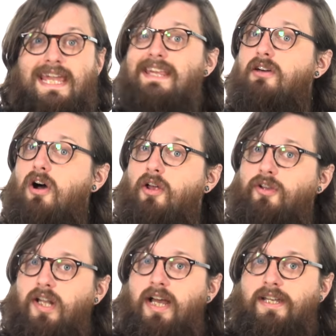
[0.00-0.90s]
either
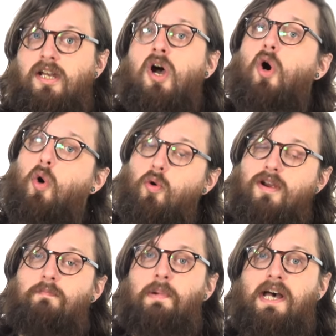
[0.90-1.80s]
online or
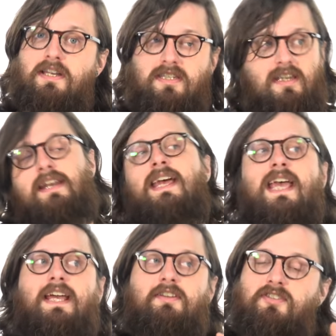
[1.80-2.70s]
in person,
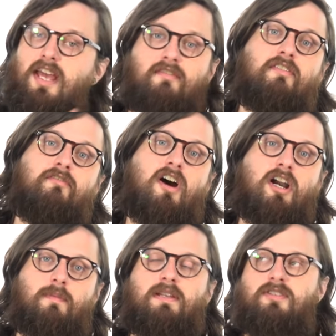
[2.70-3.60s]
in a safe
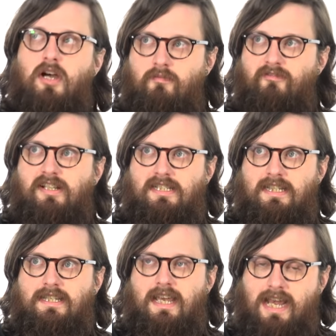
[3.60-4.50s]
environment. Obviously
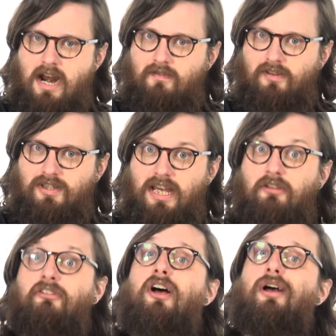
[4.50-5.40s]
take care of yourself